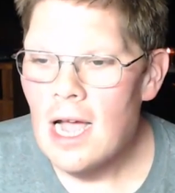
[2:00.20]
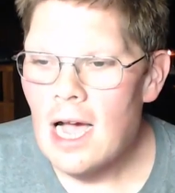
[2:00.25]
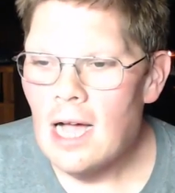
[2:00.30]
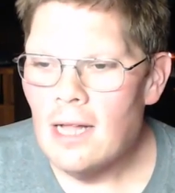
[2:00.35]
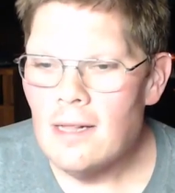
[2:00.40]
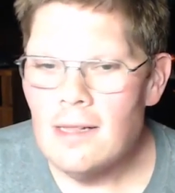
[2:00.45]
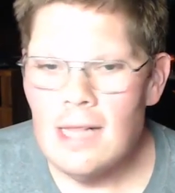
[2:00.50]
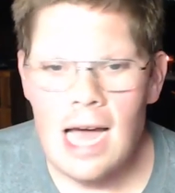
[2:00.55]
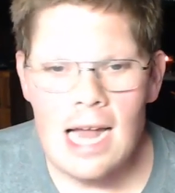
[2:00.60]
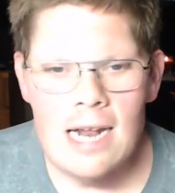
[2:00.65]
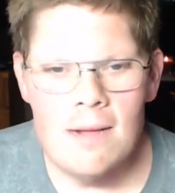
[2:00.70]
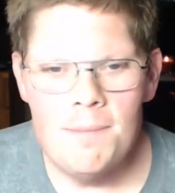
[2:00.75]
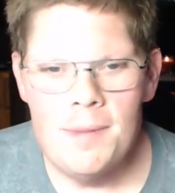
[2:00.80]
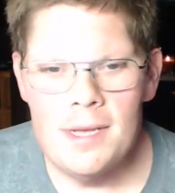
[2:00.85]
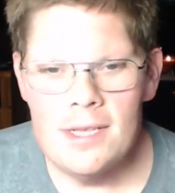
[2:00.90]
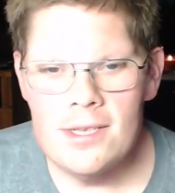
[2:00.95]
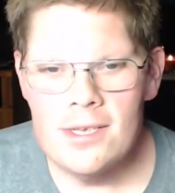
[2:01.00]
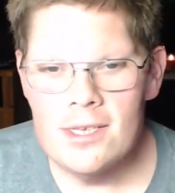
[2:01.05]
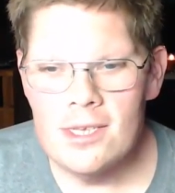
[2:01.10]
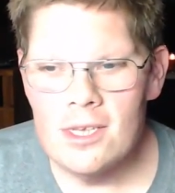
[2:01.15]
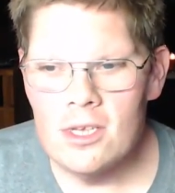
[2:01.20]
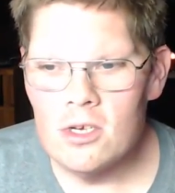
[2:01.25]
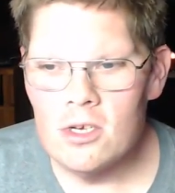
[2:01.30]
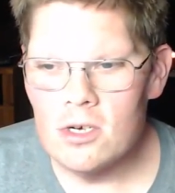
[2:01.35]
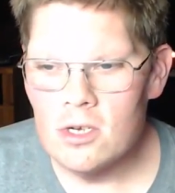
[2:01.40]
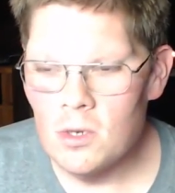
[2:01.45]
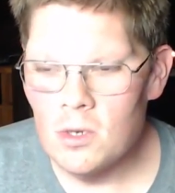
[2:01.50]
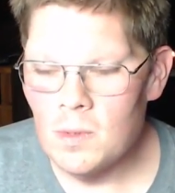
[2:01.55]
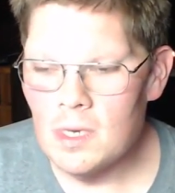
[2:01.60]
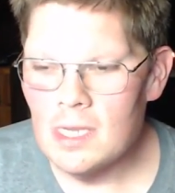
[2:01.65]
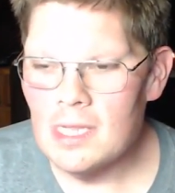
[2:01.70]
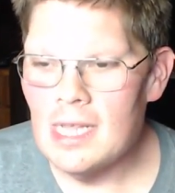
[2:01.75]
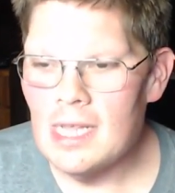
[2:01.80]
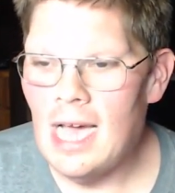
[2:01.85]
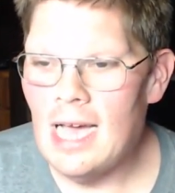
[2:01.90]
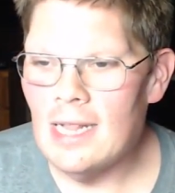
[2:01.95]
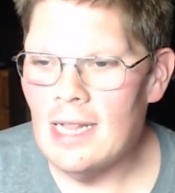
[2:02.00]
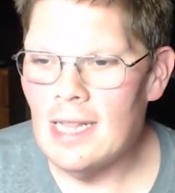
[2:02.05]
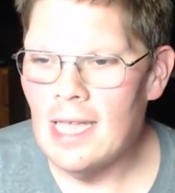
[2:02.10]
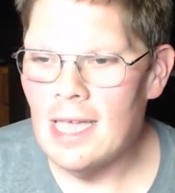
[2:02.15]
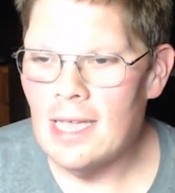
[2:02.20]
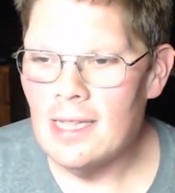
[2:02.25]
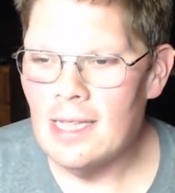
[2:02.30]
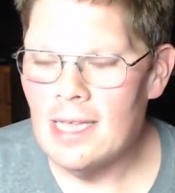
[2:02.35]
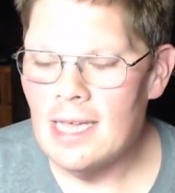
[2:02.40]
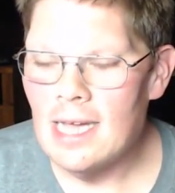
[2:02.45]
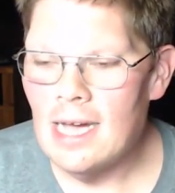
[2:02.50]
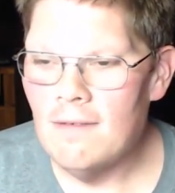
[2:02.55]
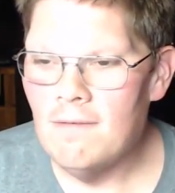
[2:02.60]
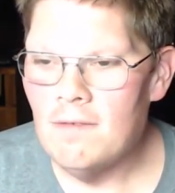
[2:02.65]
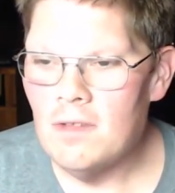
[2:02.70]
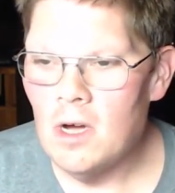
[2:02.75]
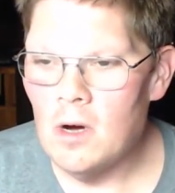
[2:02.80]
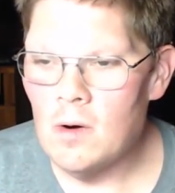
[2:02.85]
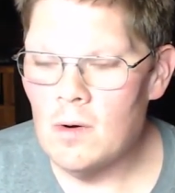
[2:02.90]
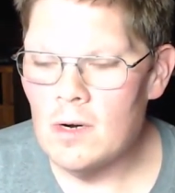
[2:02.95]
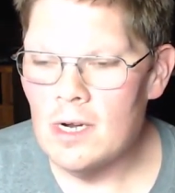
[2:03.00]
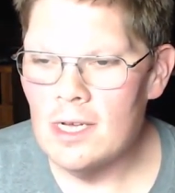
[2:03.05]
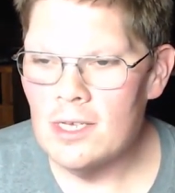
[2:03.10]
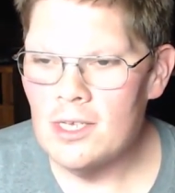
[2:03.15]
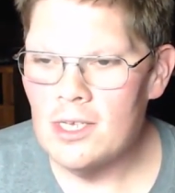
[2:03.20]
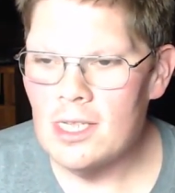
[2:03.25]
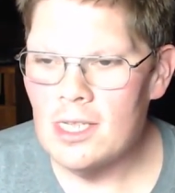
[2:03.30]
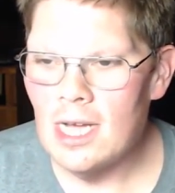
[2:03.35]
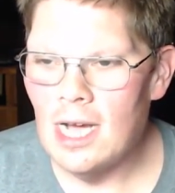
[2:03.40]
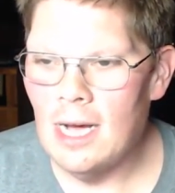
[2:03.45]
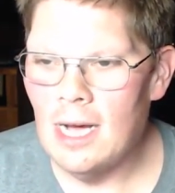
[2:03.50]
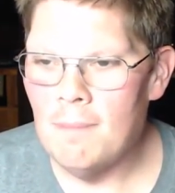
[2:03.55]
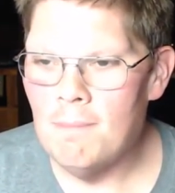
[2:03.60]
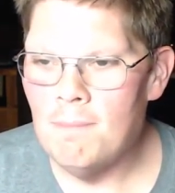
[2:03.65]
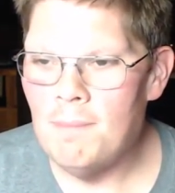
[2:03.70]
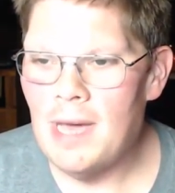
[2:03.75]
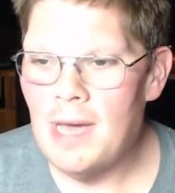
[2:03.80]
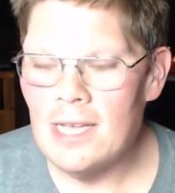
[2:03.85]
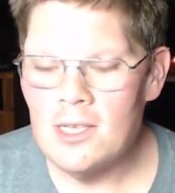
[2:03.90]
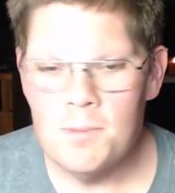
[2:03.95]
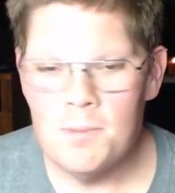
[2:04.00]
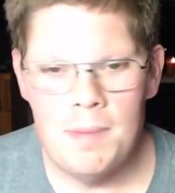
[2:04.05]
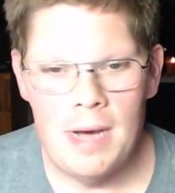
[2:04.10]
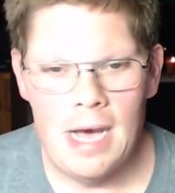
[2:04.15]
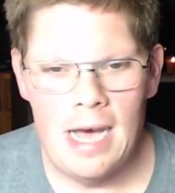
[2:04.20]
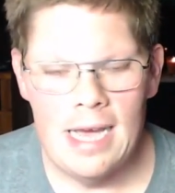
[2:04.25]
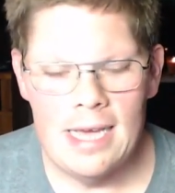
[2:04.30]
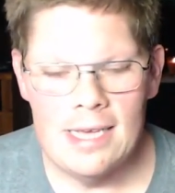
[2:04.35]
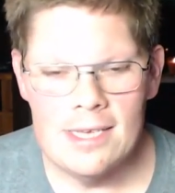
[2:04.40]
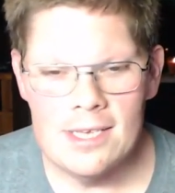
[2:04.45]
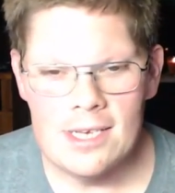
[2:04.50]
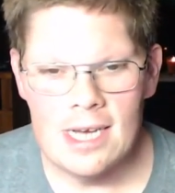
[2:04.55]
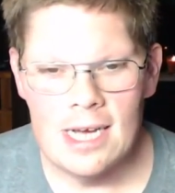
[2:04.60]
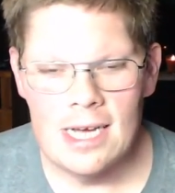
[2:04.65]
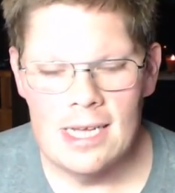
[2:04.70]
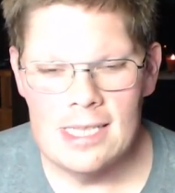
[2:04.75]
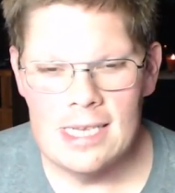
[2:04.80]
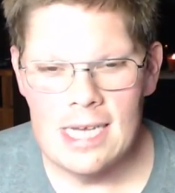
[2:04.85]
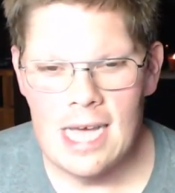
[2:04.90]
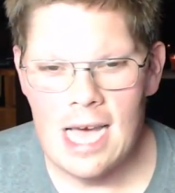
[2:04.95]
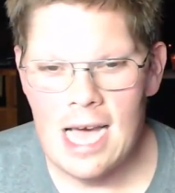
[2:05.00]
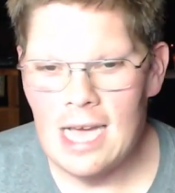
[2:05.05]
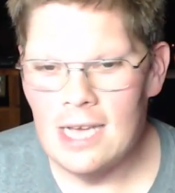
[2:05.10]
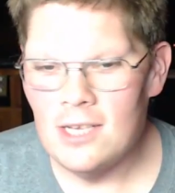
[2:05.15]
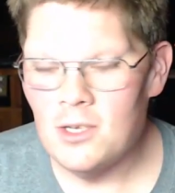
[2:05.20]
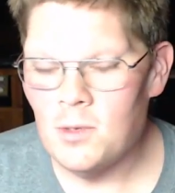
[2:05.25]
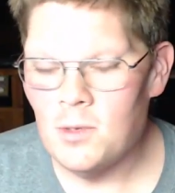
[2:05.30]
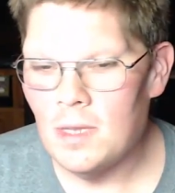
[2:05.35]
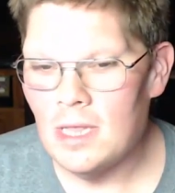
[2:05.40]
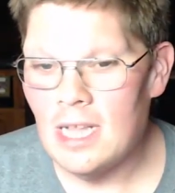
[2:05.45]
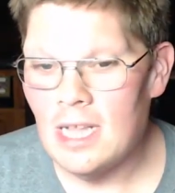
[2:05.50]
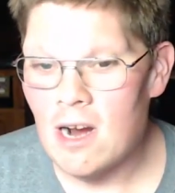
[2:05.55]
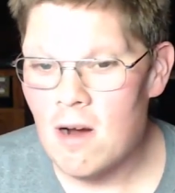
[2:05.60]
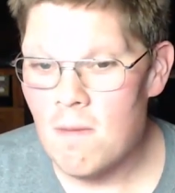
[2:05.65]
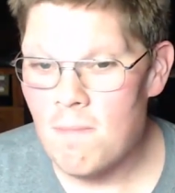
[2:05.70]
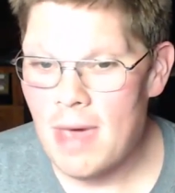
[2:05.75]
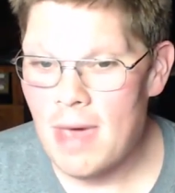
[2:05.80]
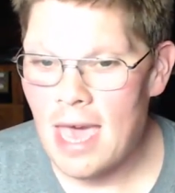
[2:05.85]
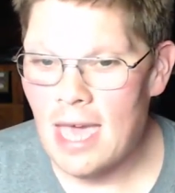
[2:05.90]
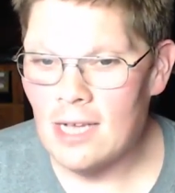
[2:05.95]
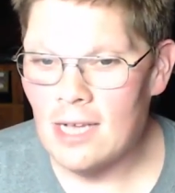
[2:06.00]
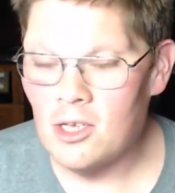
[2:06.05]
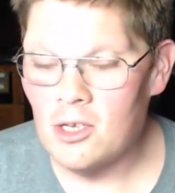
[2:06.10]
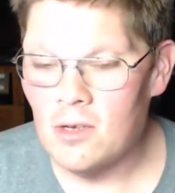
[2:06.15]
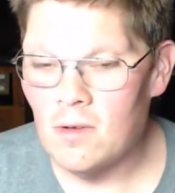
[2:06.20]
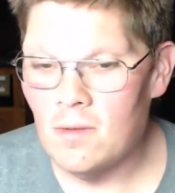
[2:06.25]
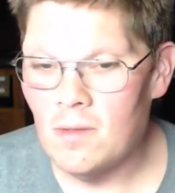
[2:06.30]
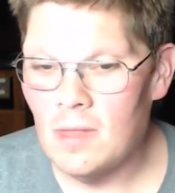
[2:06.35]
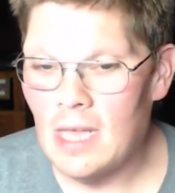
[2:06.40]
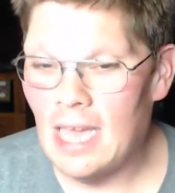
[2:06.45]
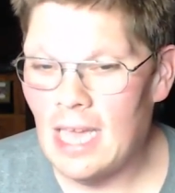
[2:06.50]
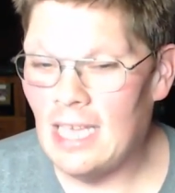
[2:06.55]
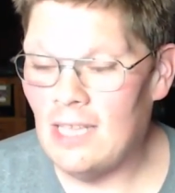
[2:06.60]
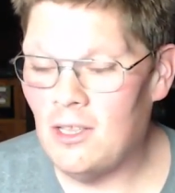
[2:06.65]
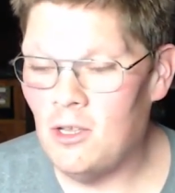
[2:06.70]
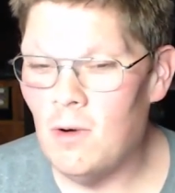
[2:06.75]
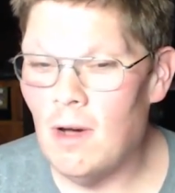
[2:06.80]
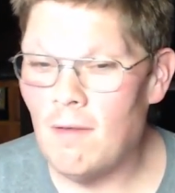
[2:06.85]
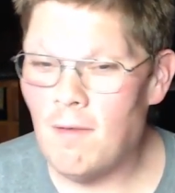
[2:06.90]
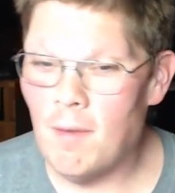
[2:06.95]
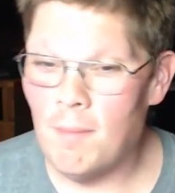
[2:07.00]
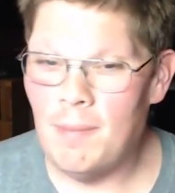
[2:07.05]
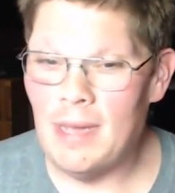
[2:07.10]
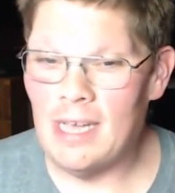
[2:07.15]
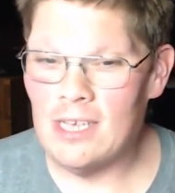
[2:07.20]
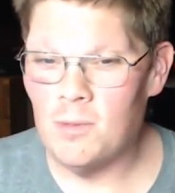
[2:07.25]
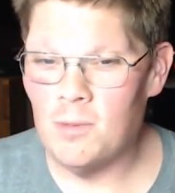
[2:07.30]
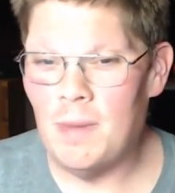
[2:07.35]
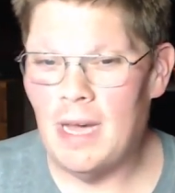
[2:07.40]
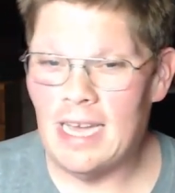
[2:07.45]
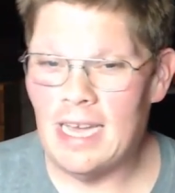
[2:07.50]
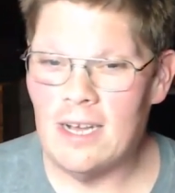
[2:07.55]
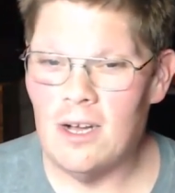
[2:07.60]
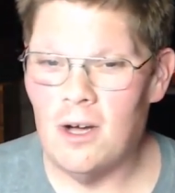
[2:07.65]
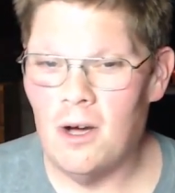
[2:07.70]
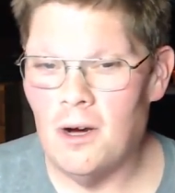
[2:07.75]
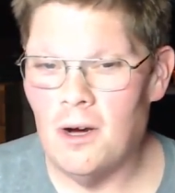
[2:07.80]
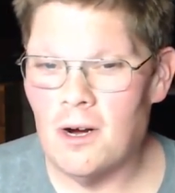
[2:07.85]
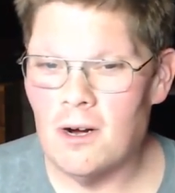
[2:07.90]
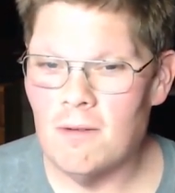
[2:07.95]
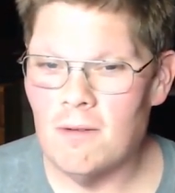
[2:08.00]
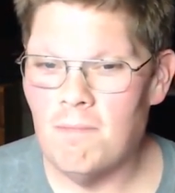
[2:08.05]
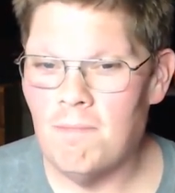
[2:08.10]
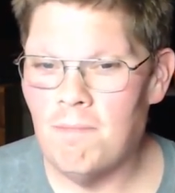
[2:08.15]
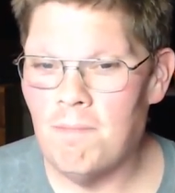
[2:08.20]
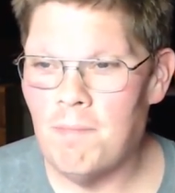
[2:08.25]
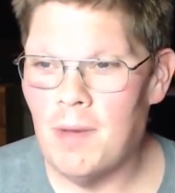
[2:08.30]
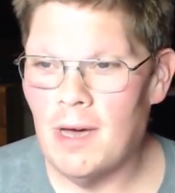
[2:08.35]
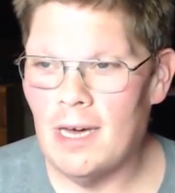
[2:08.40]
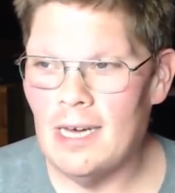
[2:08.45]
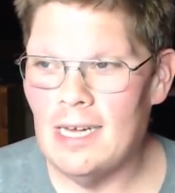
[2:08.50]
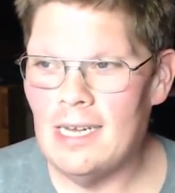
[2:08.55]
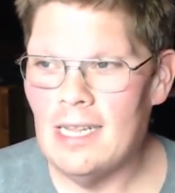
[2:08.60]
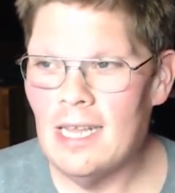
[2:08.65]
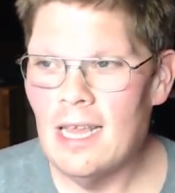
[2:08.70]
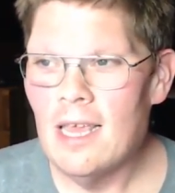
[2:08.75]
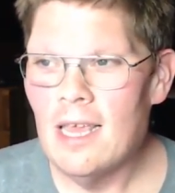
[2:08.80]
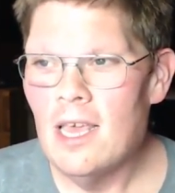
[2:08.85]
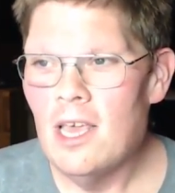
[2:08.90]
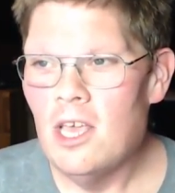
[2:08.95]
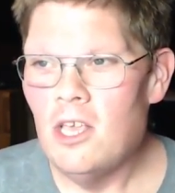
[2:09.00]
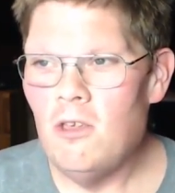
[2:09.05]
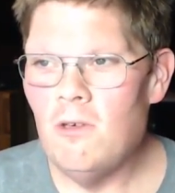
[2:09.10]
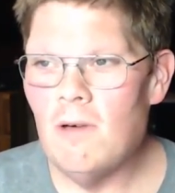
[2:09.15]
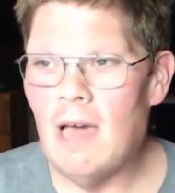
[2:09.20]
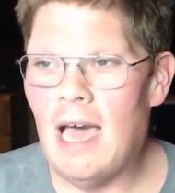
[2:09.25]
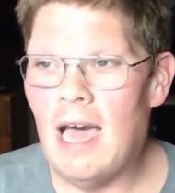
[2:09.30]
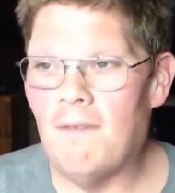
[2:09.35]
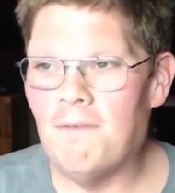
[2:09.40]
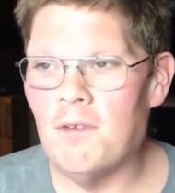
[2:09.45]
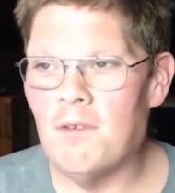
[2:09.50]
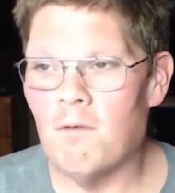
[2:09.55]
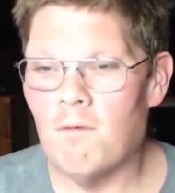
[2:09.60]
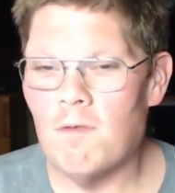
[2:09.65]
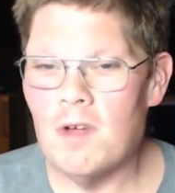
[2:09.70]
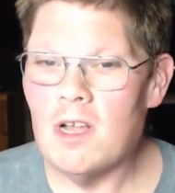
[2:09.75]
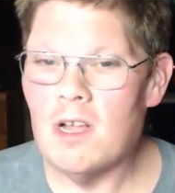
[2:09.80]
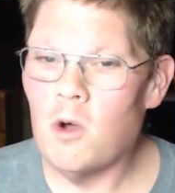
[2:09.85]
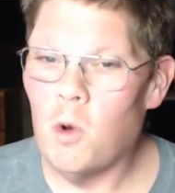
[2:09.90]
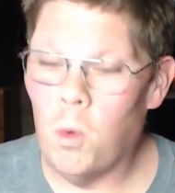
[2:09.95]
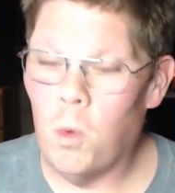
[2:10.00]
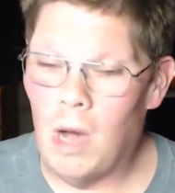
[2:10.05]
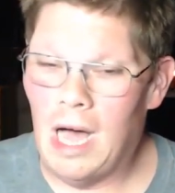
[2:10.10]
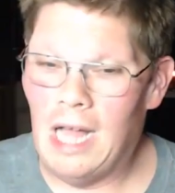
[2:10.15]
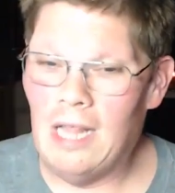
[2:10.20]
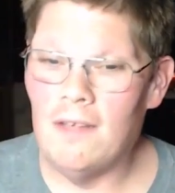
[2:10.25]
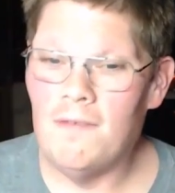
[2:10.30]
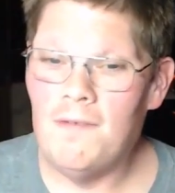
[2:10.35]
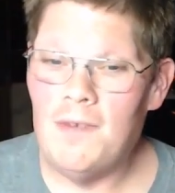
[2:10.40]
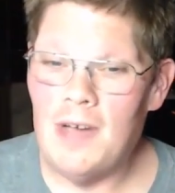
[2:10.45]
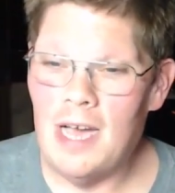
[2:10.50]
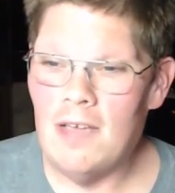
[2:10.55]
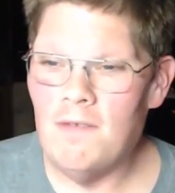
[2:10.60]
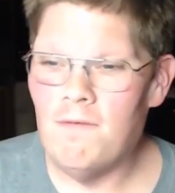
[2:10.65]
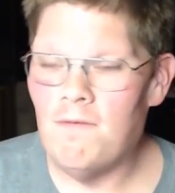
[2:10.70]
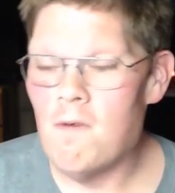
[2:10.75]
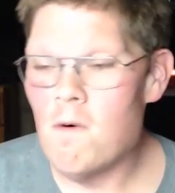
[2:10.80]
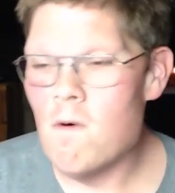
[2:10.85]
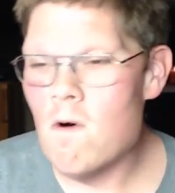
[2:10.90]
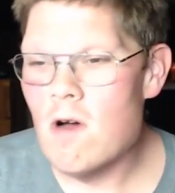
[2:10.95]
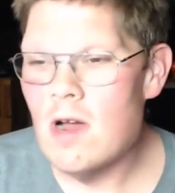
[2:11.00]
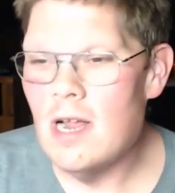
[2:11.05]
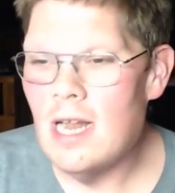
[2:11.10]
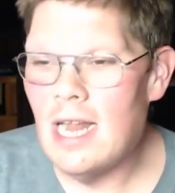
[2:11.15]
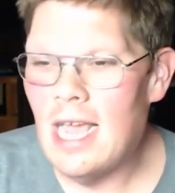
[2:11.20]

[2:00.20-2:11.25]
A lot of businesses are doing that lately, I've noticed. Um, Best Buy has cut ties with their bank, so they do have a Best Buy card, but you have to requalify for it.